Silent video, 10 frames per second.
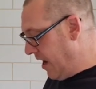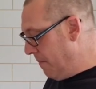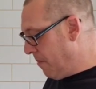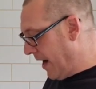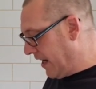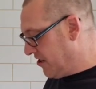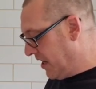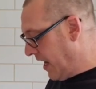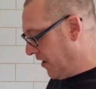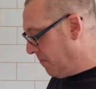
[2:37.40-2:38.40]
in
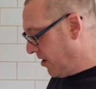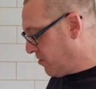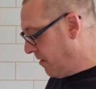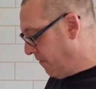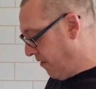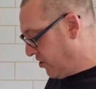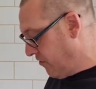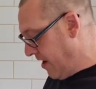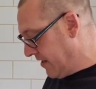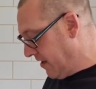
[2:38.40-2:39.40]
packaging at the bottom of the
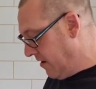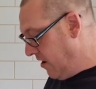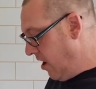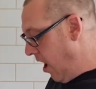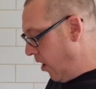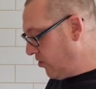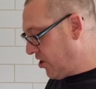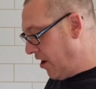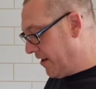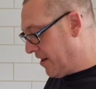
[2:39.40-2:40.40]
refrigerator.
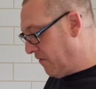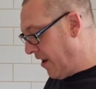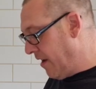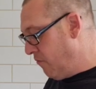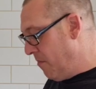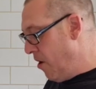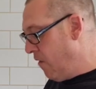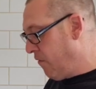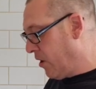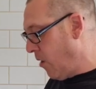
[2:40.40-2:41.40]
Alternatively,
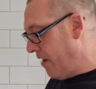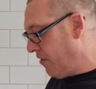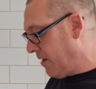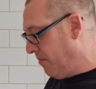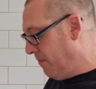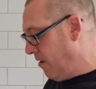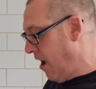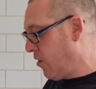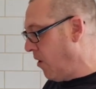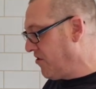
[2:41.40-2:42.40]
remove required
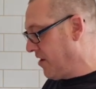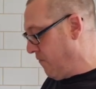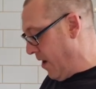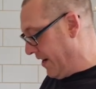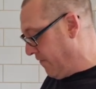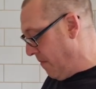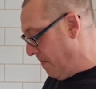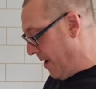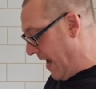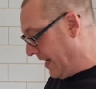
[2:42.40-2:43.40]
quantity of wings from
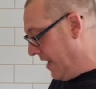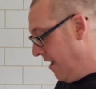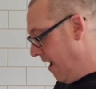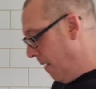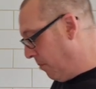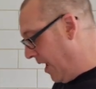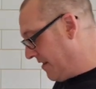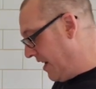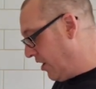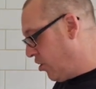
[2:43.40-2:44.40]
the bag and
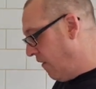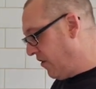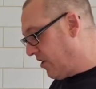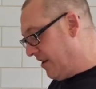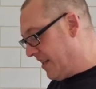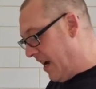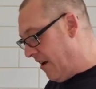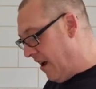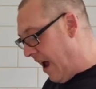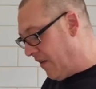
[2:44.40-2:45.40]
place in a covered
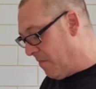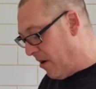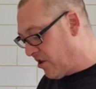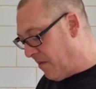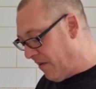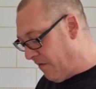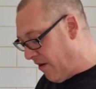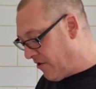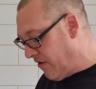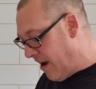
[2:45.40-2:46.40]
container at the bottom of the
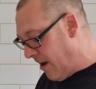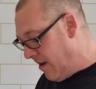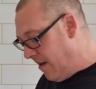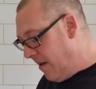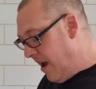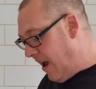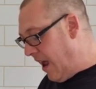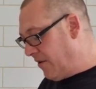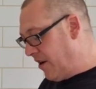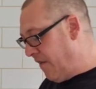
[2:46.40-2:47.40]
refrigerator.
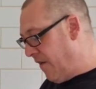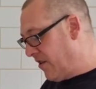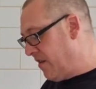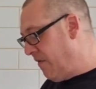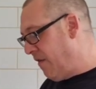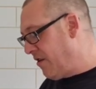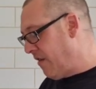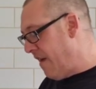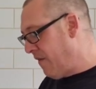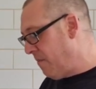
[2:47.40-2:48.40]
Allow to defrost the
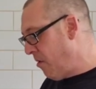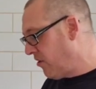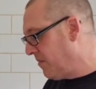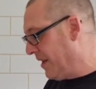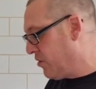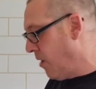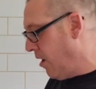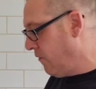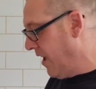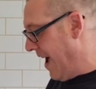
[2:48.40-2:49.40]
refrigerator for approximately
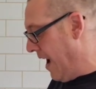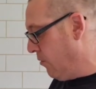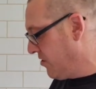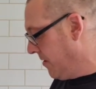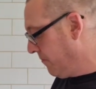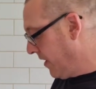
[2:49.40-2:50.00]
12 hours